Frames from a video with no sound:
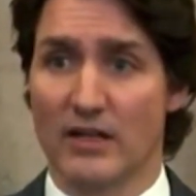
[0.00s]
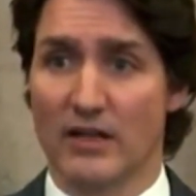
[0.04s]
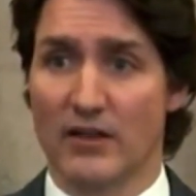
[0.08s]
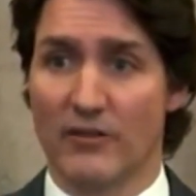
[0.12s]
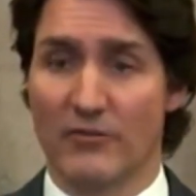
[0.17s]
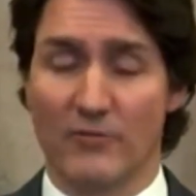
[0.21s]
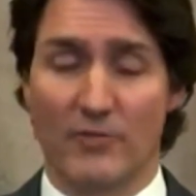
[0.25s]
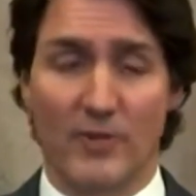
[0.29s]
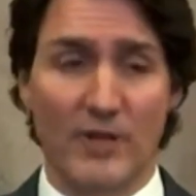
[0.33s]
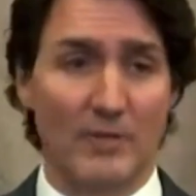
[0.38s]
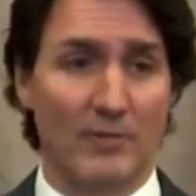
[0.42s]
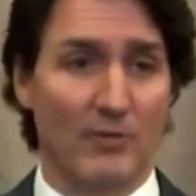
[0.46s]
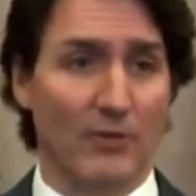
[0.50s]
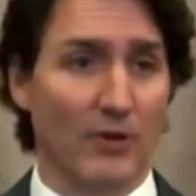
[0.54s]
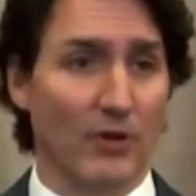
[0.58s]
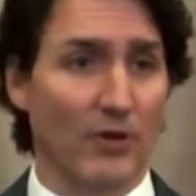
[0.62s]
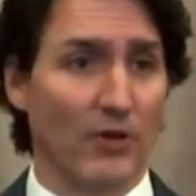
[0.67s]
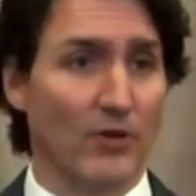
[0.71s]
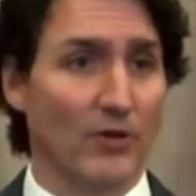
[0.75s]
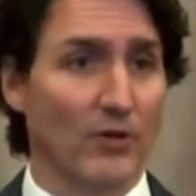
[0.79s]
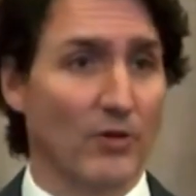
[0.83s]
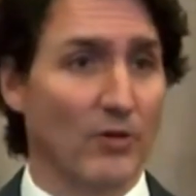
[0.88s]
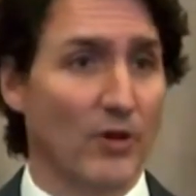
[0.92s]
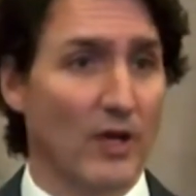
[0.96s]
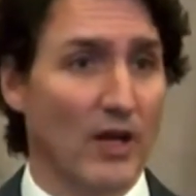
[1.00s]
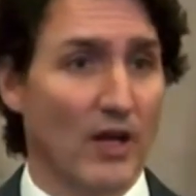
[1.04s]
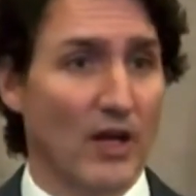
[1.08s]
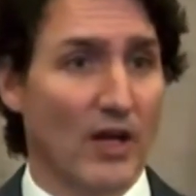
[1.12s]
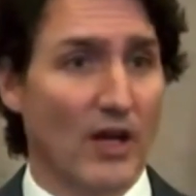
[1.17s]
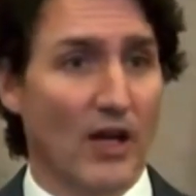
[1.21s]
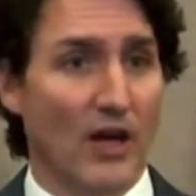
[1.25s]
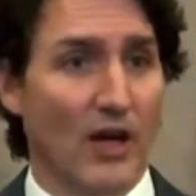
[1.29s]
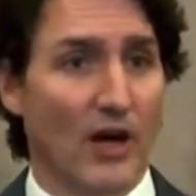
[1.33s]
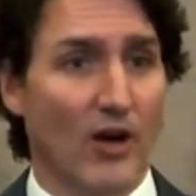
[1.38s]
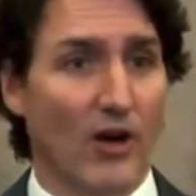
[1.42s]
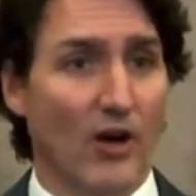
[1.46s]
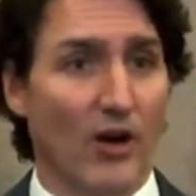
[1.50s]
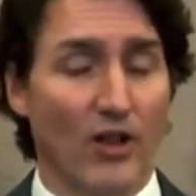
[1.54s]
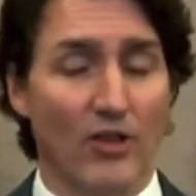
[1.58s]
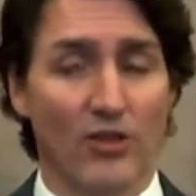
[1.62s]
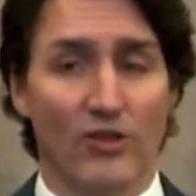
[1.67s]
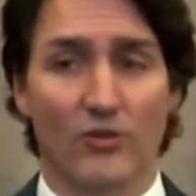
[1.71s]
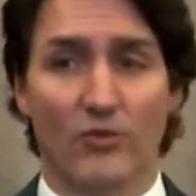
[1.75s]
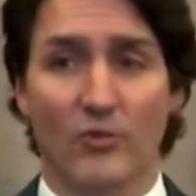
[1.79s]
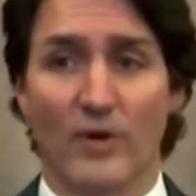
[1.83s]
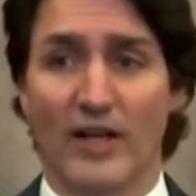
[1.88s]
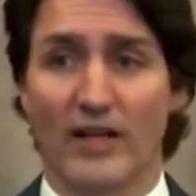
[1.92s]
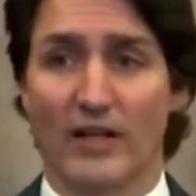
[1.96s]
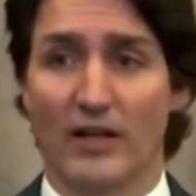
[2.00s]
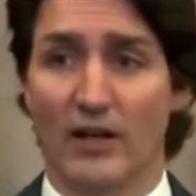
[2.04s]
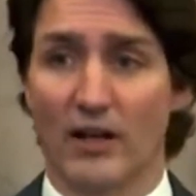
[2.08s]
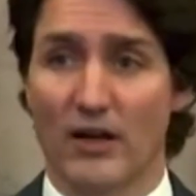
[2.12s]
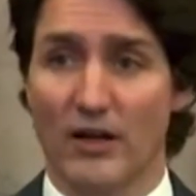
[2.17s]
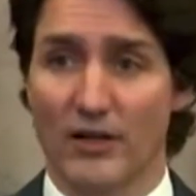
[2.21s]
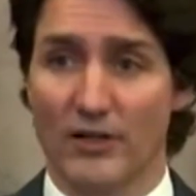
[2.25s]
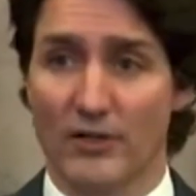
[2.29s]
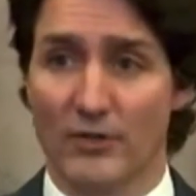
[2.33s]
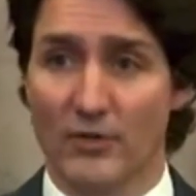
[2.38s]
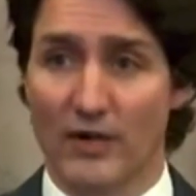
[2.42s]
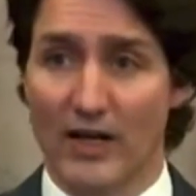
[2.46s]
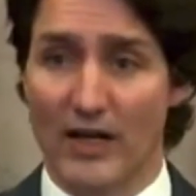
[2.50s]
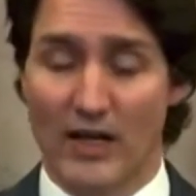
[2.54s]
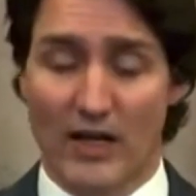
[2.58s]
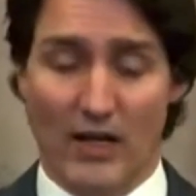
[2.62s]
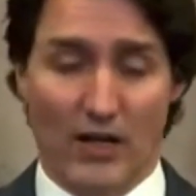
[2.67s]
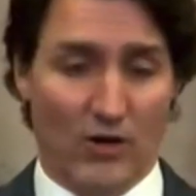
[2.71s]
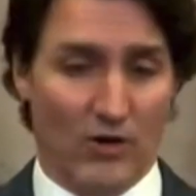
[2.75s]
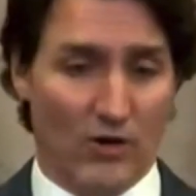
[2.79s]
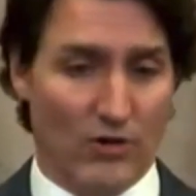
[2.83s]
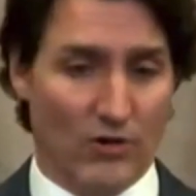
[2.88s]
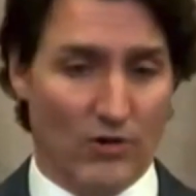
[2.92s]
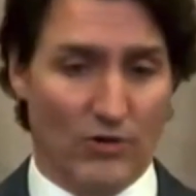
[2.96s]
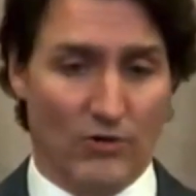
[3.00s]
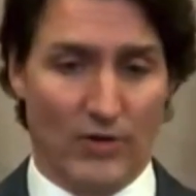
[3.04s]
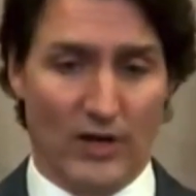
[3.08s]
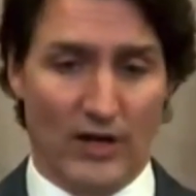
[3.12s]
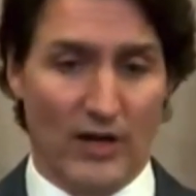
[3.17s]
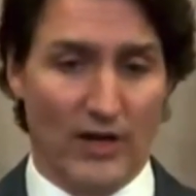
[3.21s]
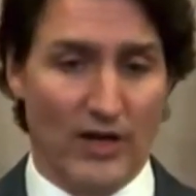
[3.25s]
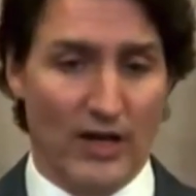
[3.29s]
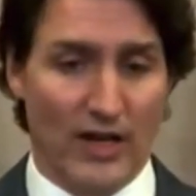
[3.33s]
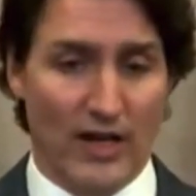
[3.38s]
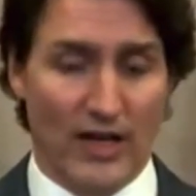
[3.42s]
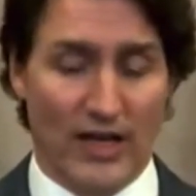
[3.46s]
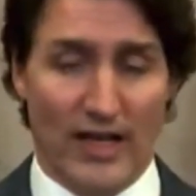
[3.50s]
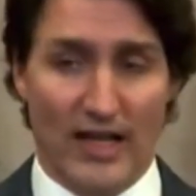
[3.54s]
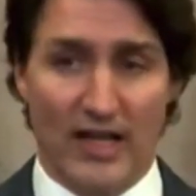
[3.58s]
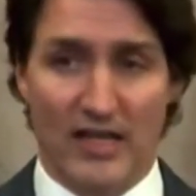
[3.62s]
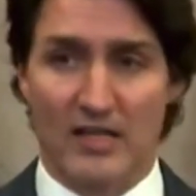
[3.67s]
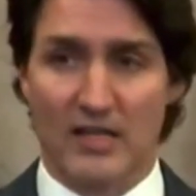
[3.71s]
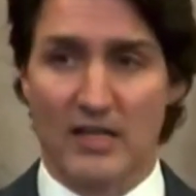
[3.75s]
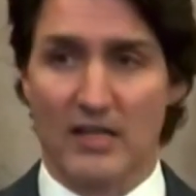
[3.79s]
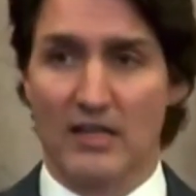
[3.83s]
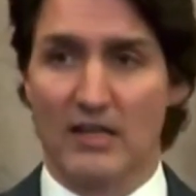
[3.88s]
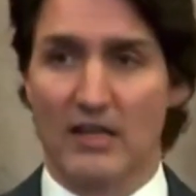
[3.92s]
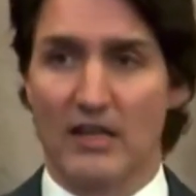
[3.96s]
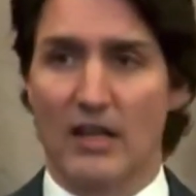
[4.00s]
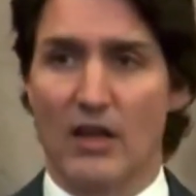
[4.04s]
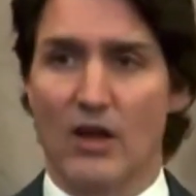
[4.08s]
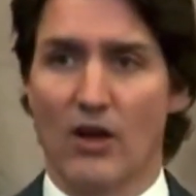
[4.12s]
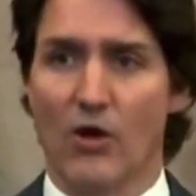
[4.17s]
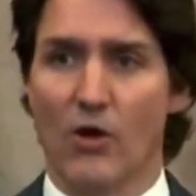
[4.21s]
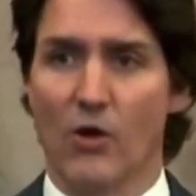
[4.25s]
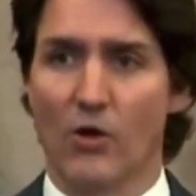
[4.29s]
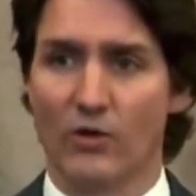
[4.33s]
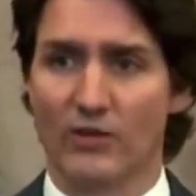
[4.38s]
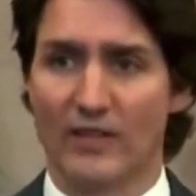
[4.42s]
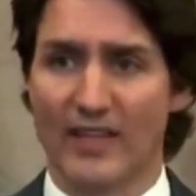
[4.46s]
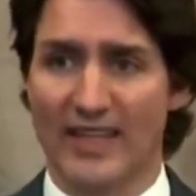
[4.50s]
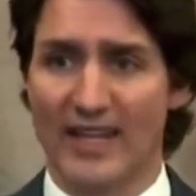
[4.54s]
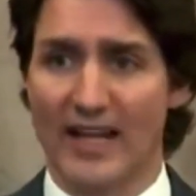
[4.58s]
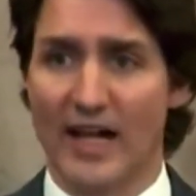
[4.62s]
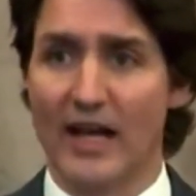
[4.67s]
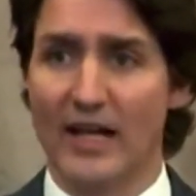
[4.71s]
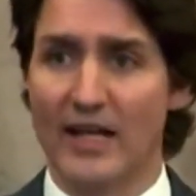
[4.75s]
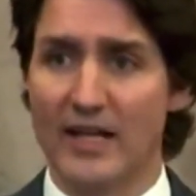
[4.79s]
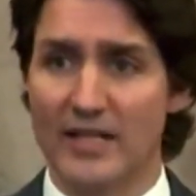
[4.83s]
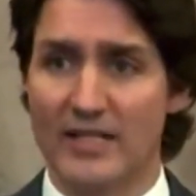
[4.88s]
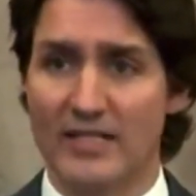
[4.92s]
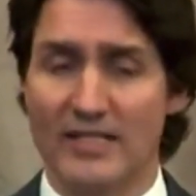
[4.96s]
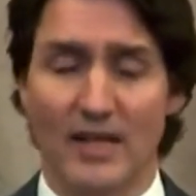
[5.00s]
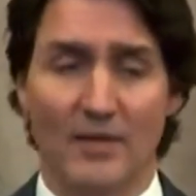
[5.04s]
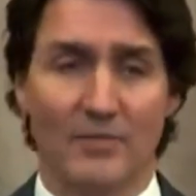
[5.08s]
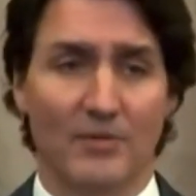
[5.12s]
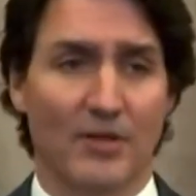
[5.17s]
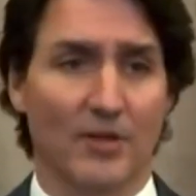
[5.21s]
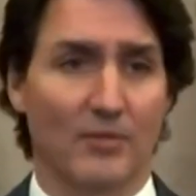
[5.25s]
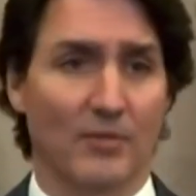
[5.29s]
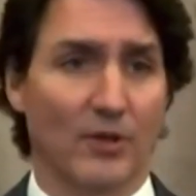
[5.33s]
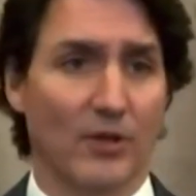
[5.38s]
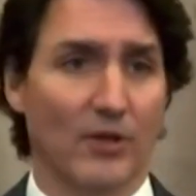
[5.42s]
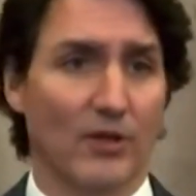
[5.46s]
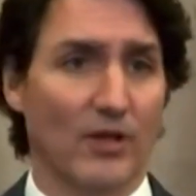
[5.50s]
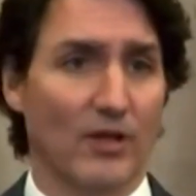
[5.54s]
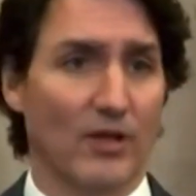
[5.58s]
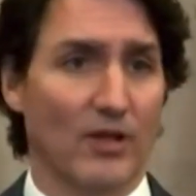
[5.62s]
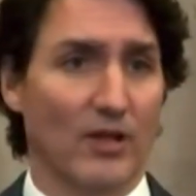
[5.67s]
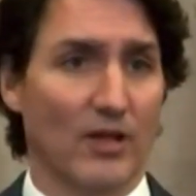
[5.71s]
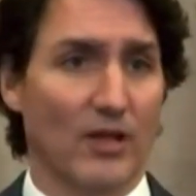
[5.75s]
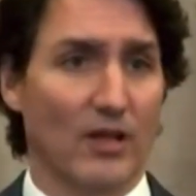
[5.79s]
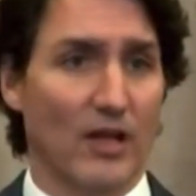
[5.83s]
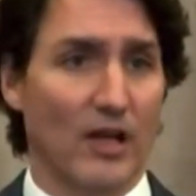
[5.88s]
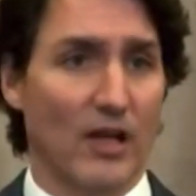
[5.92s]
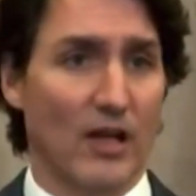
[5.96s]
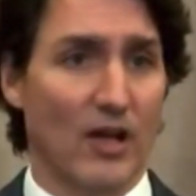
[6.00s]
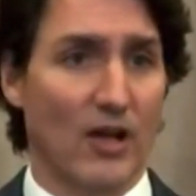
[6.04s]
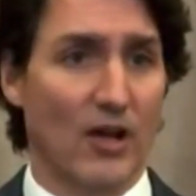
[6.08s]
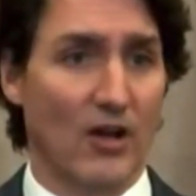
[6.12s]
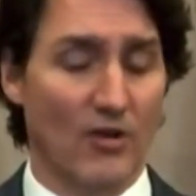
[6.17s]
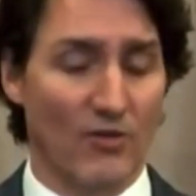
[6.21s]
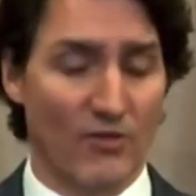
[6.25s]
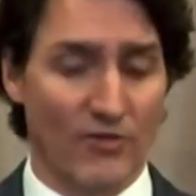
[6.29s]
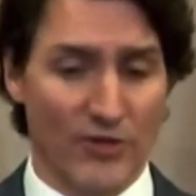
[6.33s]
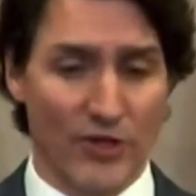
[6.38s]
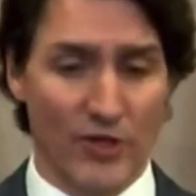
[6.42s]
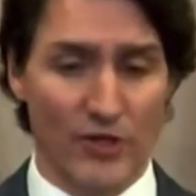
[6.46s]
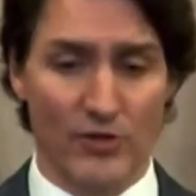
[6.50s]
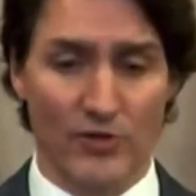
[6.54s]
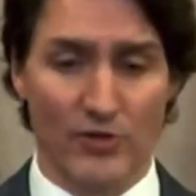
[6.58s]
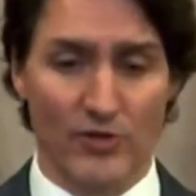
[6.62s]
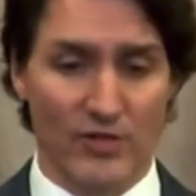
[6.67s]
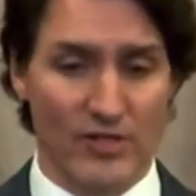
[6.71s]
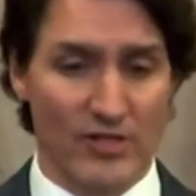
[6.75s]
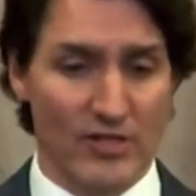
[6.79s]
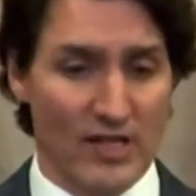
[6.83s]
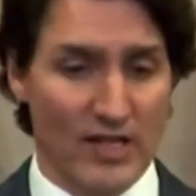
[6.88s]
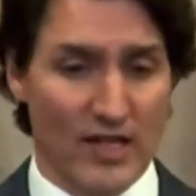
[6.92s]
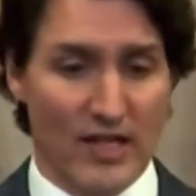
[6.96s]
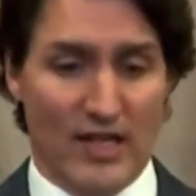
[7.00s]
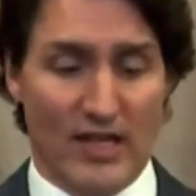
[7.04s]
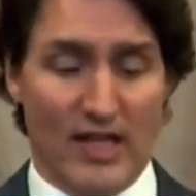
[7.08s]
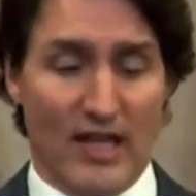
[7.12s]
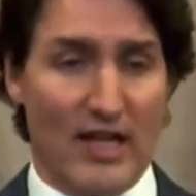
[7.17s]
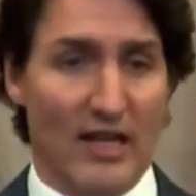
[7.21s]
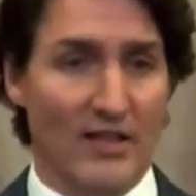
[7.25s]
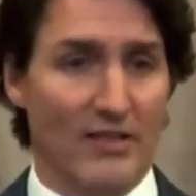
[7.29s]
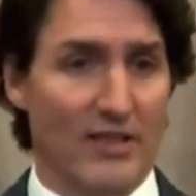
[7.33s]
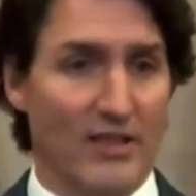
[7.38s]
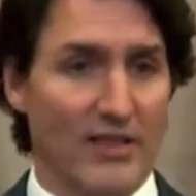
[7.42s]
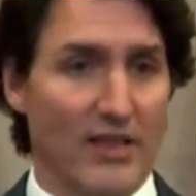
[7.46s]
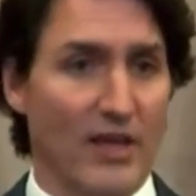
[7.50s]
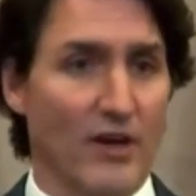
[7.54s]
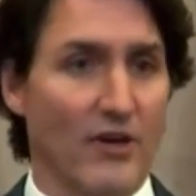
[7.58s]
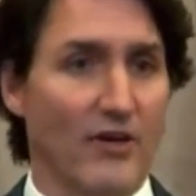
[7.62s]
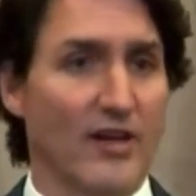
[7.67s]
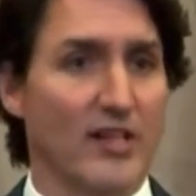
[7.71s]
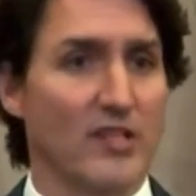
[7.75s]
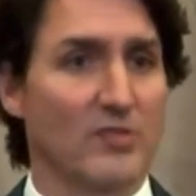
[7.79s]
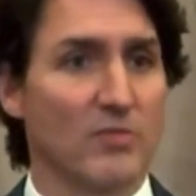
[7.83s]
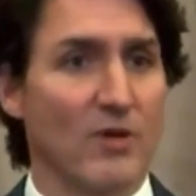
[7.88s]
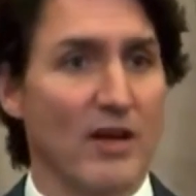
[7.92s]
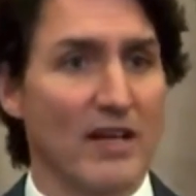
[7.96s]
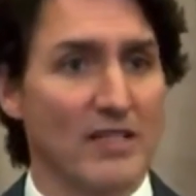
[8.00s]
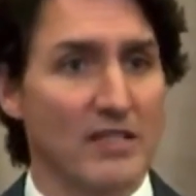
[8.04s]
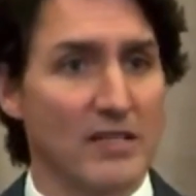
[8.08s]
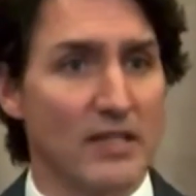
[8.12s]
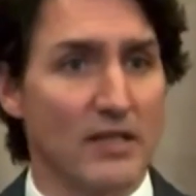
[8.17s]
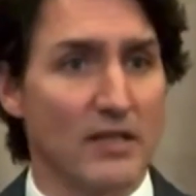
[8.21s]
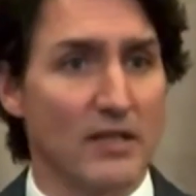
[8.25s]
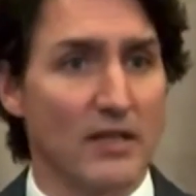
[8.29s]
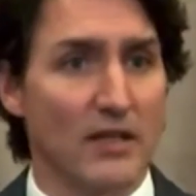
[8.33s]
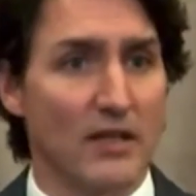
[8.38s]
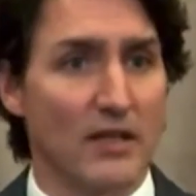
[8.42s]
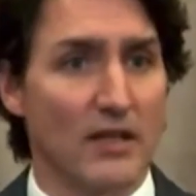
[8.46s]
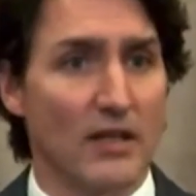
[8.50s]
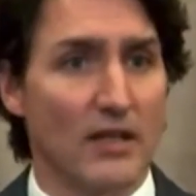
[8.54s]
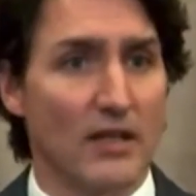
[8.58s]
of people who are on their way to Ottawa or who are holding unacceptable views that they're expressing.